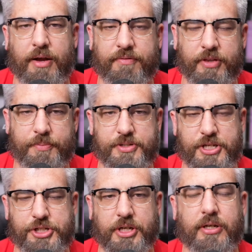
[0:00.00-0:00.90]
From the
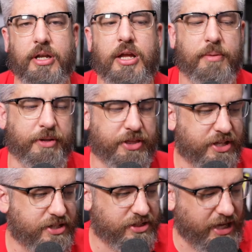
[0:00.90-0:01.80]
position. I mean,
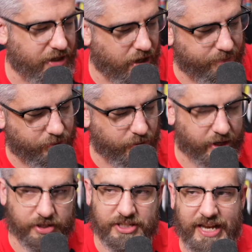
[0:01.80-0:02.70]
this is a common way
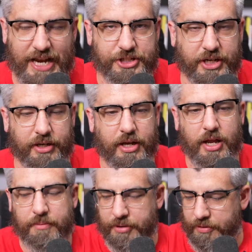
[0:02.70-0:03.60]
to snatch it,
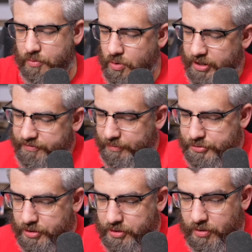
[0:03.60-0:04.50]
but rolling from
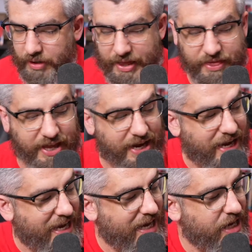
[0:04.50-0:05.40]
turtle and then
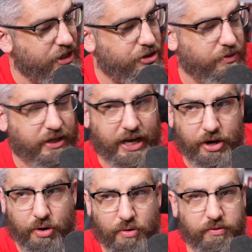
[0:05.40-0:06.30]
into it and
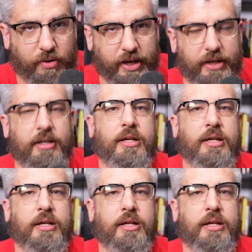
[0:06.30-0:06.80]
over it,